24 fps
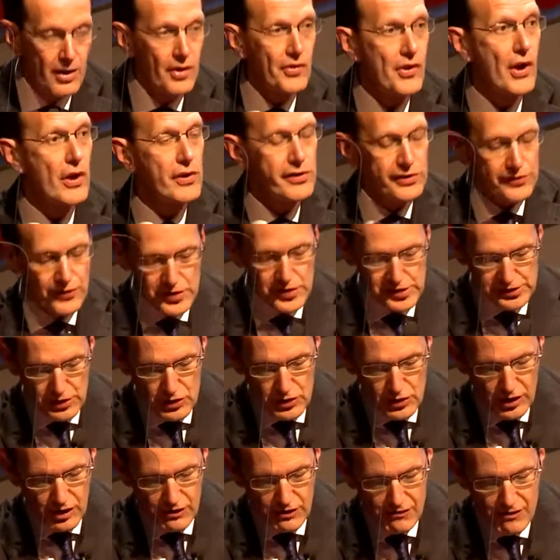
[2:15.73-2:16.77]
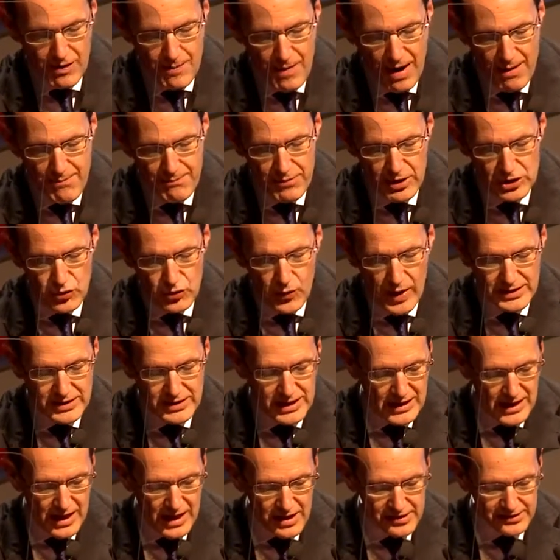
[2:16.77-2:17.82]
Those of us who can remember
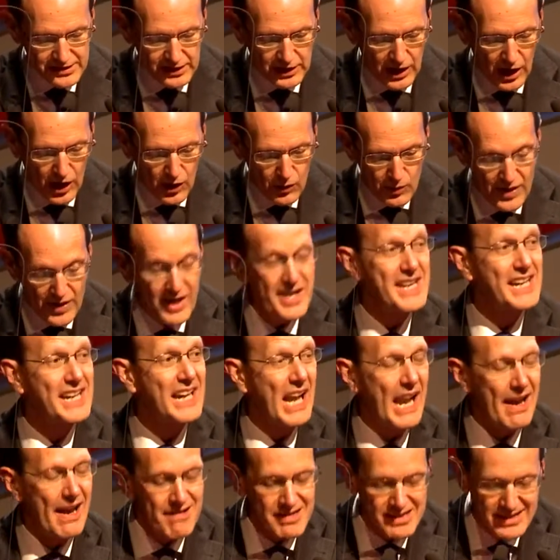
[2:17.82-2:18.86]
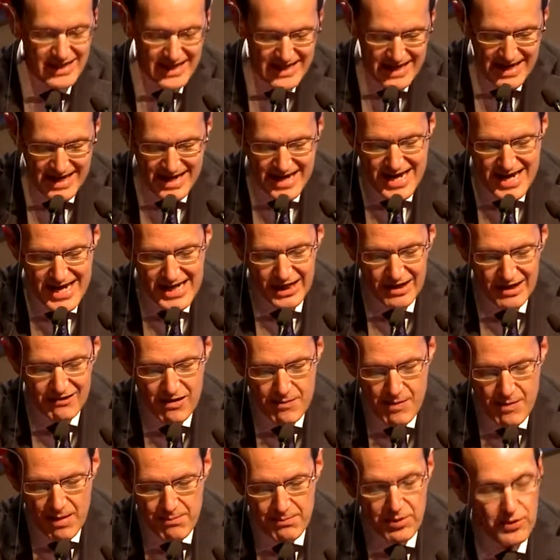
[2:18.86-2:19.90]
20 years ago with any clarity can
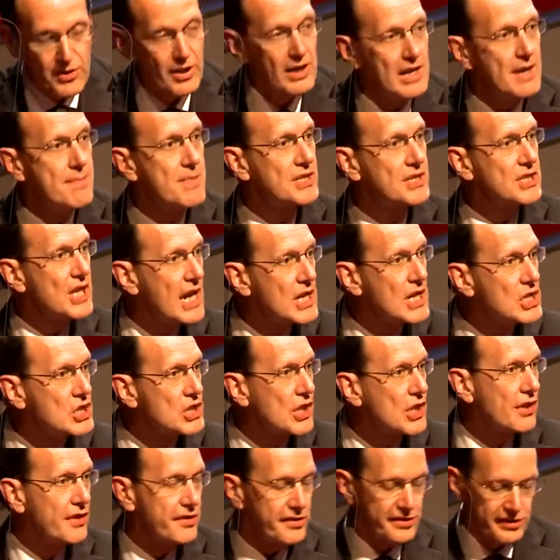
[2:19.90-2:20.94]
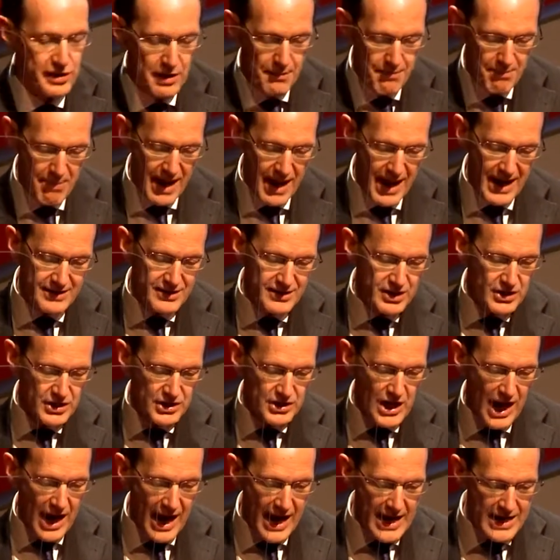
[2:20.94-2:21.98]
remember the limitations compared to
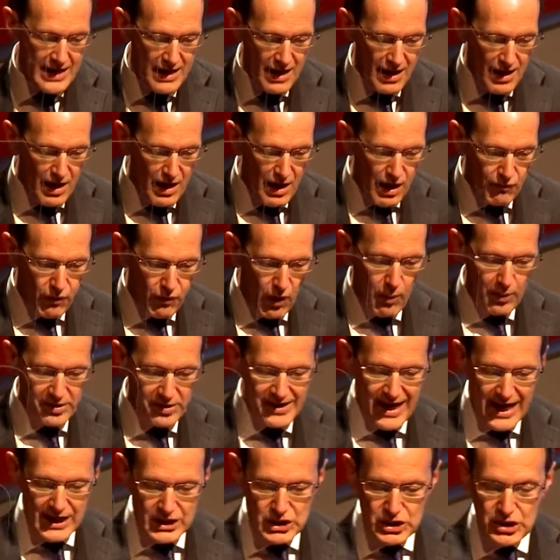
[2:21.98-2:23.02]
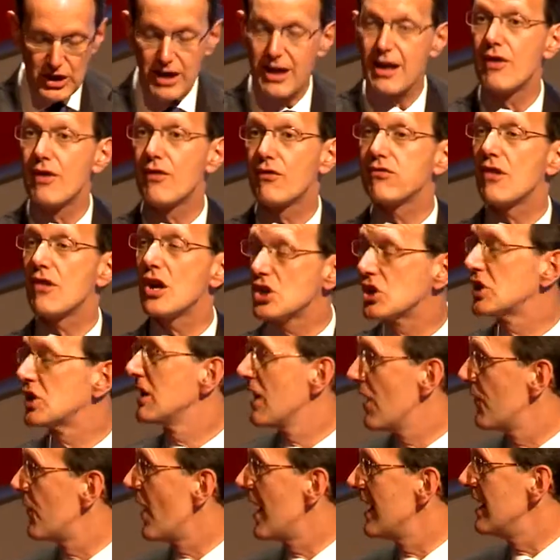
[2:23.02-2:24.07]
today of what was actually
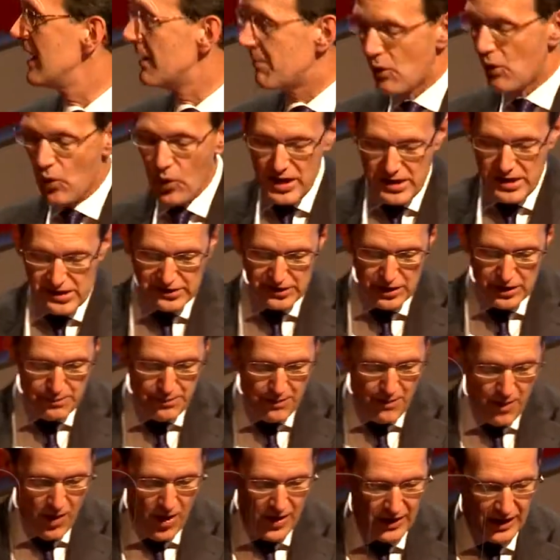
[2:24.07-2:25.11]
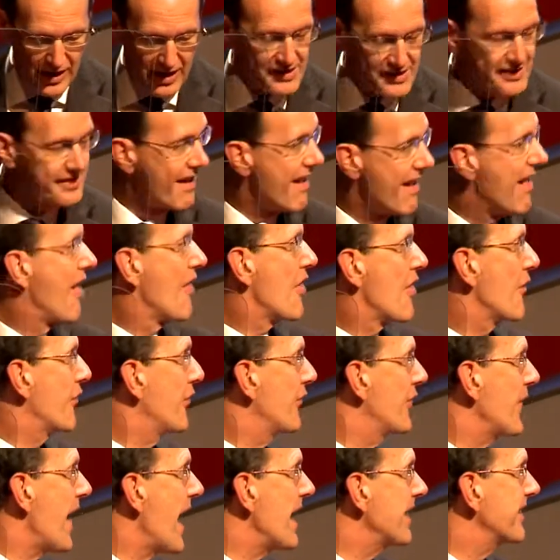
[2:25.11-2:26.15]
freshly available in supermarkets. The
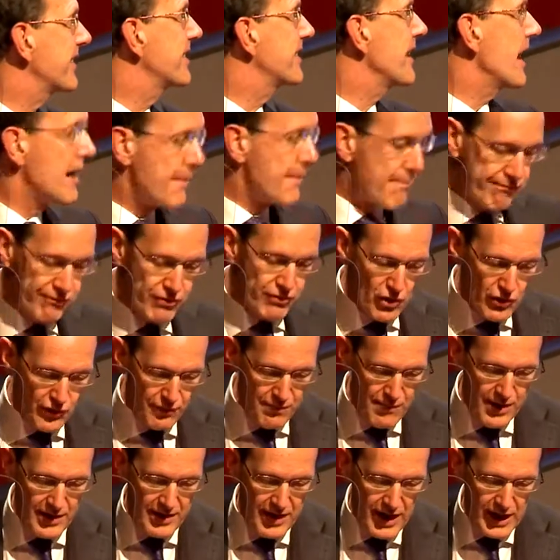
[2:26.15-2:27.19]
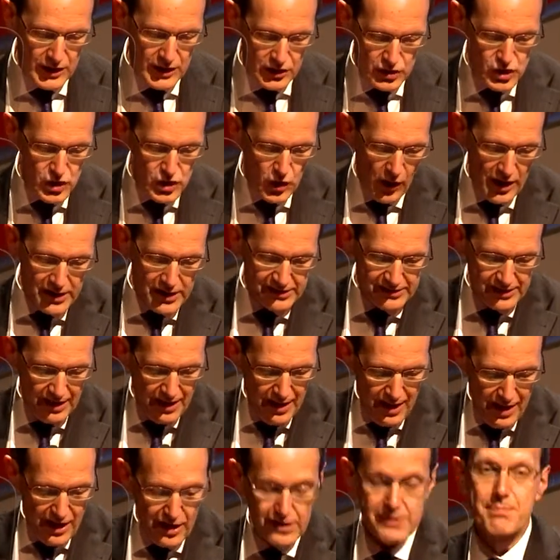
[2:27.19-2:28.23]
vast improvement in choice
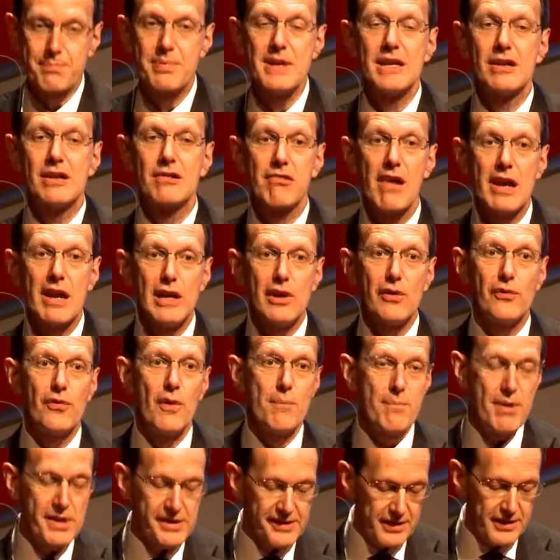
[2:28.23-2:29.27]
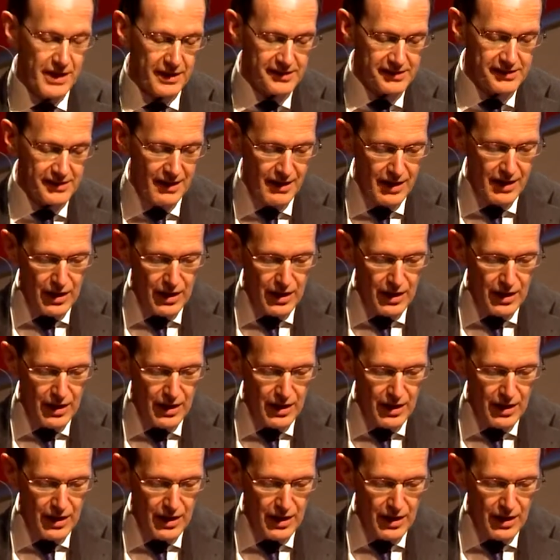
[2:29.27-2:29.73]
has been great for business.